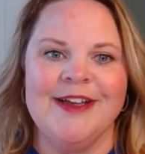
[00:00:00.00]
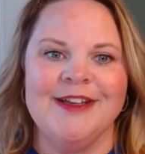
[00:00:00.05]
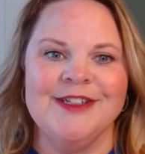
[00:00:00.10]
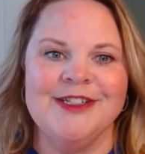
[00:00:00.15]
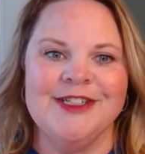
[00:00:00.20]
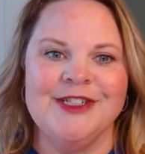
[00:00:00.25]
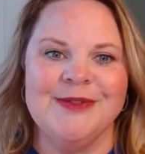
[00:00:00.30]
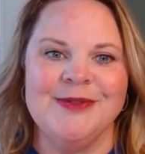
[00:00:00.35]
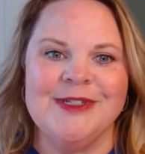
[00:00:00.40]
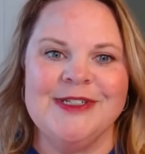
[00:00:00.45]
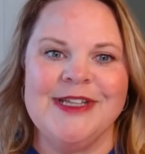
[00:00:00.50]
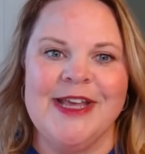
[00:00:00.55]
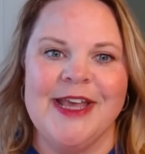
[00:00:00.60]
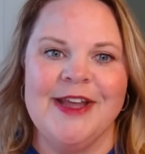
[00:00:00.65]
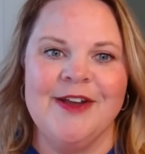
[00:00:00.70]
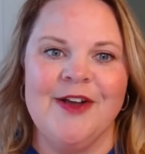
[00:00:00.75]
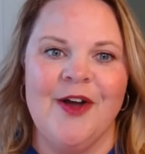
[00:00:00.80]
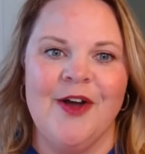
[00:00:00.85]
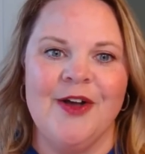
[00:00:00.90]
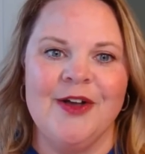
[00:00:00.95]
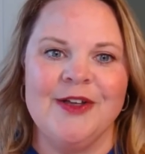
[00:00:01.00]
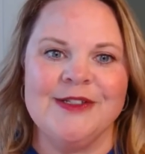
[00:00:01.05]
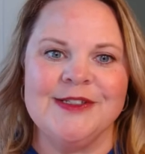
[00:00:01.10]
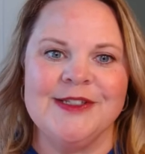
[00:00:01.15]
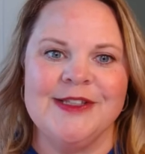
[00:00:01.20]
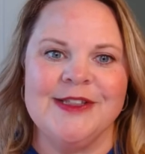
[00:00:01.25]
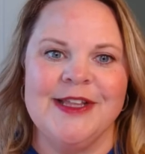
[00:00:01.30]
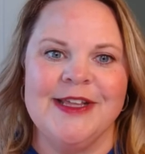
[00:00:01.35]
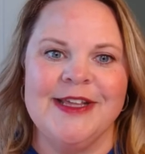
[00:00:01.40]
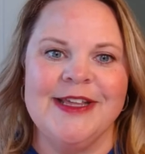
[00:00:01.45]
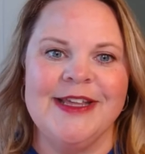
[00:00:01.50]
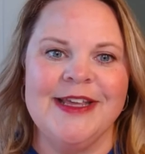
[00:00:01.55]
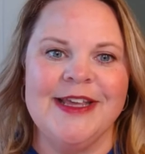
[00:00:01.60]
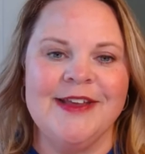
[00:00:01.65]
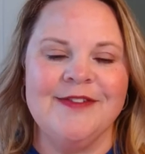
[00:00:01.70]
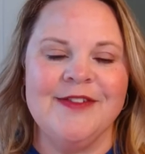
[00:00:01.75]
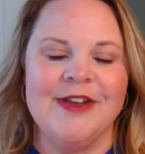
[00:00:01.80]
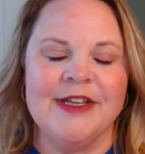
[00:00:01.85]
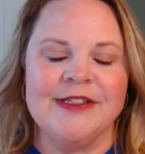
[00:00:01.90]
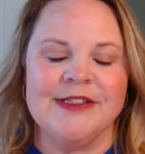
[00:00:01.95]
She would take calls in the
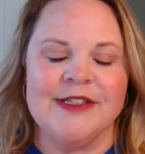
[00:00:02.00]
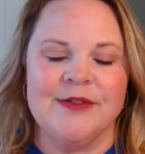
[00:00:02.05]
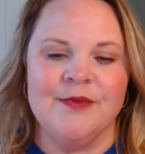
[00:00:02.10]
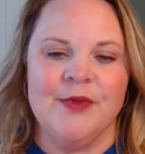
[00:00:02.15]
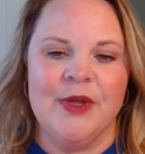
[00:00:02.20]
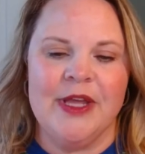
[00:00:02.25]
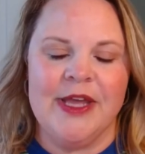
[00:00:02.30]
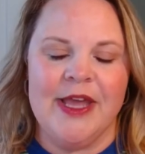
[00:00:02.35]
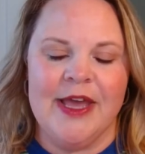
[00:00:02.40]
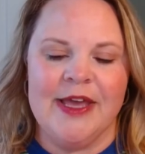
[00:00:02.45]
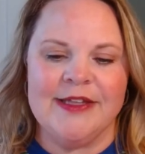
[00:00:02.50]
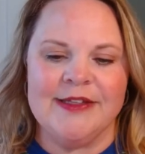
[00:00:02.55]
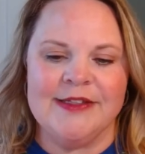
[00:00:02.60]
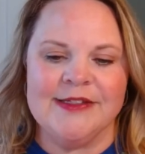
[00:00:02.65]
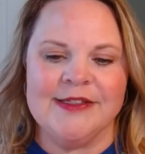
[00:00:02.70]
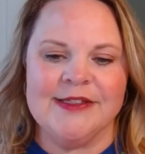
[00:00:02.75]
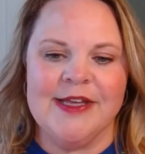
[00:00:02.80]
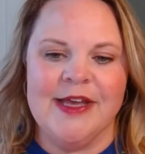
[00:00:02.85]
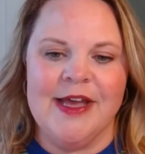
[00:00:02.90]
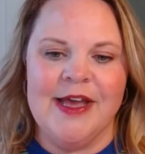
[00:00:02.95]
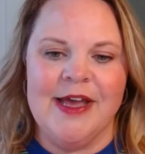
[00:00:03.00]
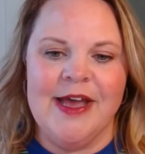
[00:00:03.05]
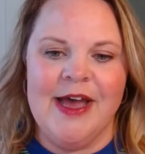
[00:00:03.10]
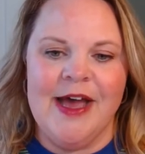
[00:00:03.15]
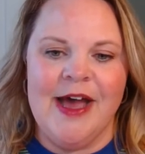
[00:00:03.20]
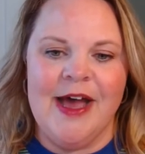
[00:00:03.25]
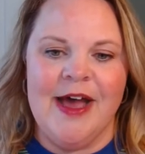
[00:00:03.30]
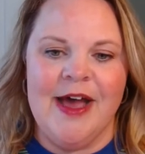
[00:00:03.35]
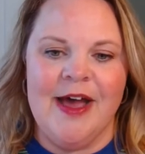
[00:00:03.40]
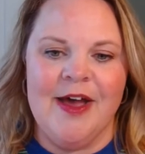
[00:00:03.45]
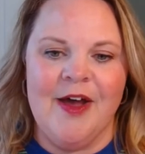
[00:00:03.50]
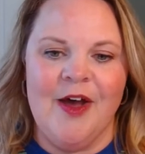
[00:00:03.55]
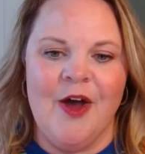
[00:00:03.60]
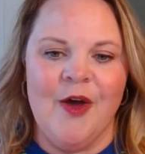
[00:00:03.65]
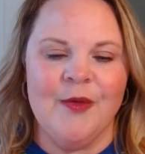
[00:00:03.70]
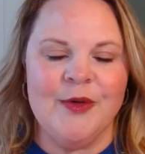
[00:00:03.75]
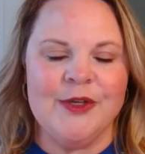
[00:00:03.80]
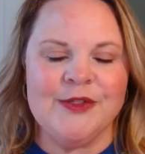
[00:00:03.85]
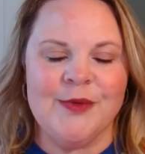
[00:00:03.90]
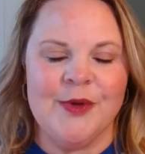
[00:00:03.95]
evenings and weekends,
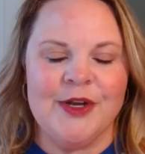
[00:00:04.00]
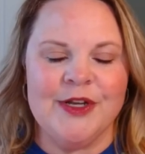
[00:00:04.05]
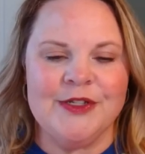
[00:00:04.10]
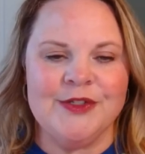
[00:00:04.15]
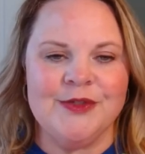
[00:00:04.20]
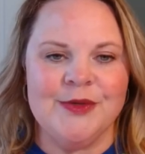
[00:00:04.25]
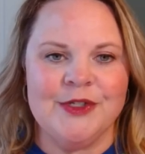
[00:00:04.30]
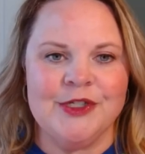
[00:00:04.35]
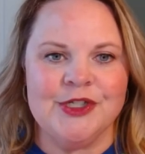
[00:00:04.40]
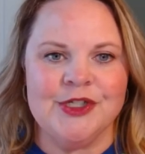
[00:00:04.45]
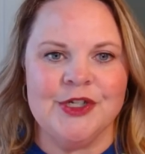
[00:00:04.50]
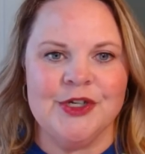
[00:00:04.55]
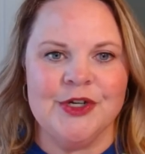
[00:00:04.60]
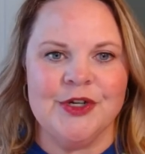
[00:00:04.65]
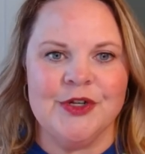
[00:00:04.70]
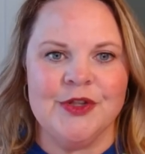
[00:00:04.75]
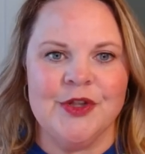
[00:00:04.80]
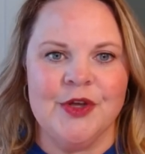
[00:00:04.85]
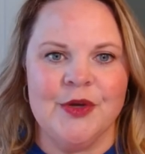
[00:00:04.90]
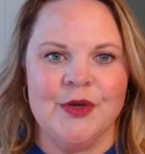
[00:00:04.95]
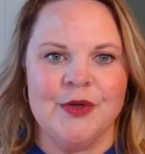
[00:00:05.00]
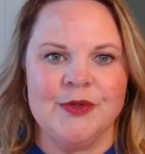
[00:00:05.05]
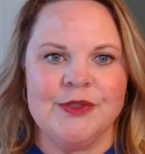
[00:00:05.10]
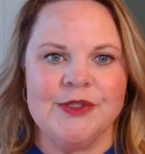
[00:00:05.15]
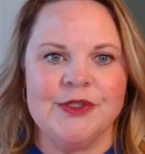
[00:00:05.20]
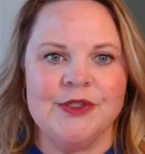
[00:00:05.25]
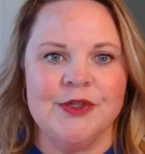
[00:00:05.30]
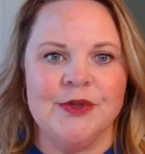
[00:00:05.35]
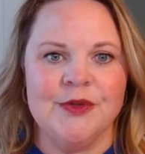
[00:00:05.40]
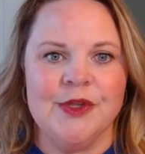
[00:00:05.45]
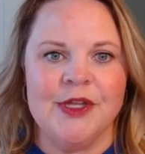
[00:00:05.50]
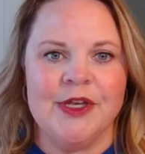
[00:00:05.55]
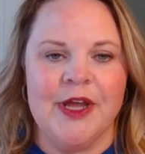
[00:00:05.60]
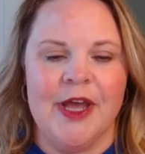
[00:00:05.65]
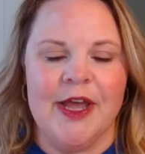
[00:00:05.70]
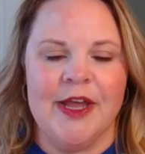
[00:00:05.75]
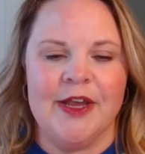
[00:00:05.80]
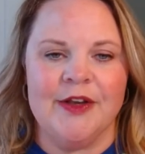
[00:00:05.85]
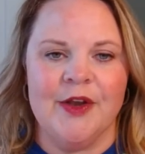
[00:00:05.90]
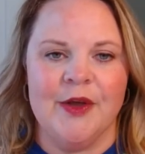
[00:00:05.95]
always wanting to ensure those newly
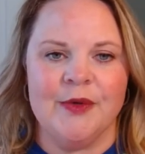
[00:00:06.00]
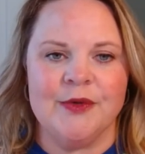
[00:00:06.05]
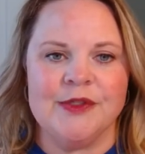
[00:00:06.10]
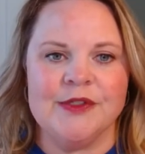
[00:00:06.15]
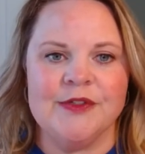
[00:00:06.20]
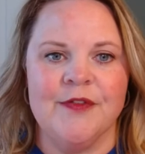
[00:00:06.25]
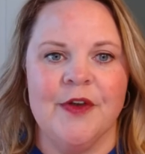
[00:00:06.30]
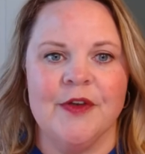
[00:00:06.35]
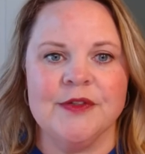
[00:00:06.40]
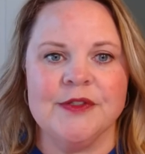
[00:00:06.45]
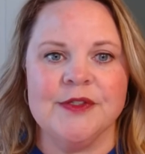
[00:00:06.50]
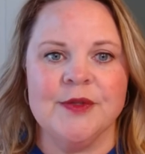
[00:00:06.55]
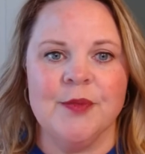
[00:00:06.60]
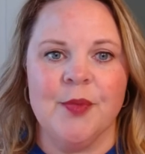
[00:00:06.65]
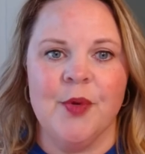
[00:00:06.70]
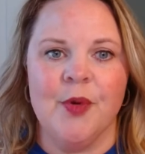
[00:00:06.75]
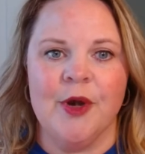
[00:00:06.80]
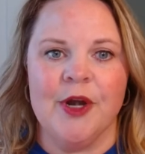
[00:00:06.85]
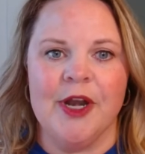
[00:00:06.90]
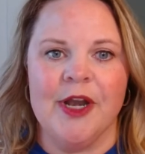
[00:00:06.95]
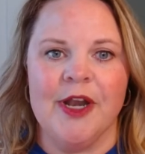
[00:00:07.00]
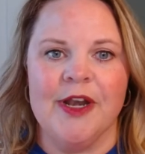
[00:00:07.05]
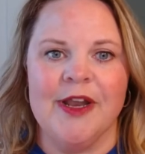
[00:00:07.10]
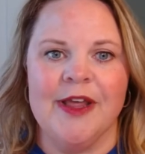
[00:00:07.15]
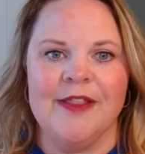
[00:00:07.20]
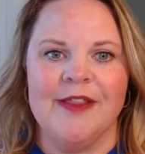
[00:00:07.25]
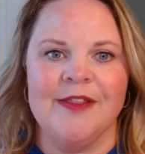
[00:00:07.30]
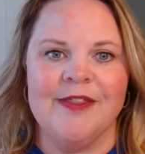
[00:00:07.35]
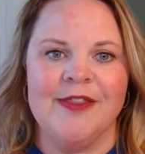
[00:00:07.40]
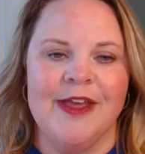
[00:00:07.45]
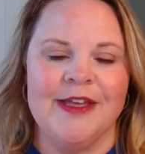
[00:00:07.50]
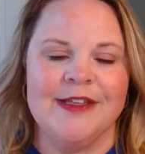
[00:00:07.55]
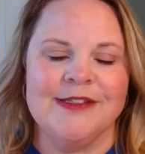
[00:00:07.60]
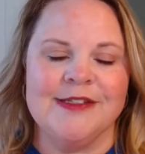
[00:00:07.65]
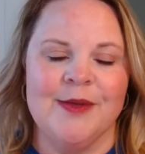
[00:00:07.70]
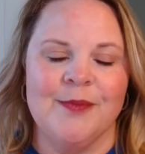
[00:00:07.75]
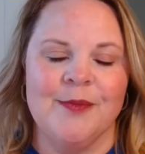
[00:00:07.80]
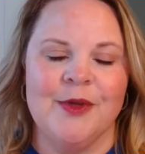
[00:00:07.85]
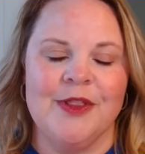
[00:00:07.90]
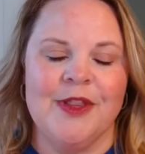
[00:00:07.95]
diagnosed felt supported and that they had
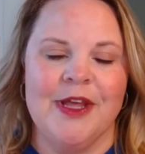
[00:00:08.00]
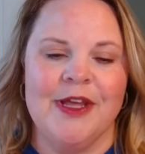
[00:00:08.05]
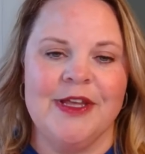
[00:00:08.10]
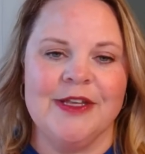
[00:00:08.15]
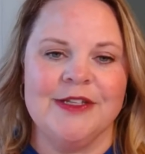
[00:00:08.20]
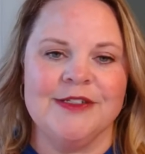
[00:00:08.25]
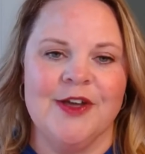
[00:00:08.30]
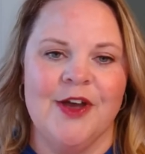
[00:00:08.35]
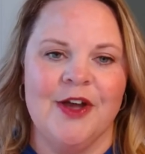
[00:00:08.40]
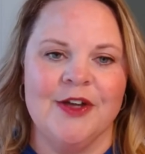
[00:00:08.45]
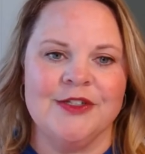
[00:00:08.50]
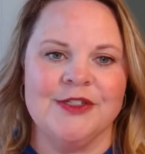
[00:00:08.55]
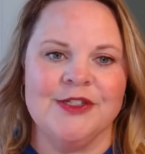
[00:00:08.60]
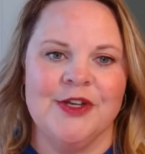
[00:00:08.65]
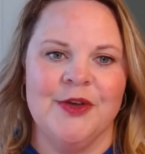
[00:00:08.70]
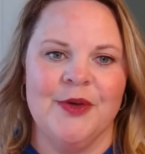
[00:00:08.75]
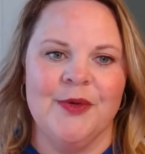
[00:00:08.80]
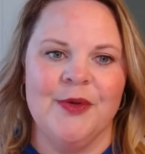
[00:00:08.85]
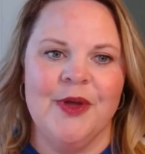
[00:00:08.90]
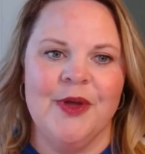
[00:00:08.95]
someone they could talk to.